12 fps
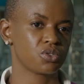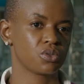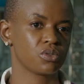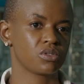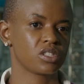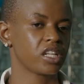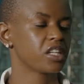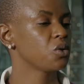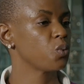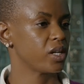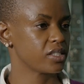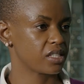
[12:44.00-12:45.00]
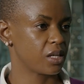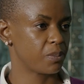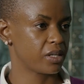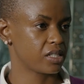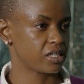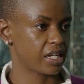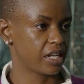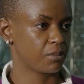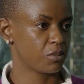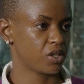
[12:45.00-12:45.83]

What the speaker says: to take it one step at a time.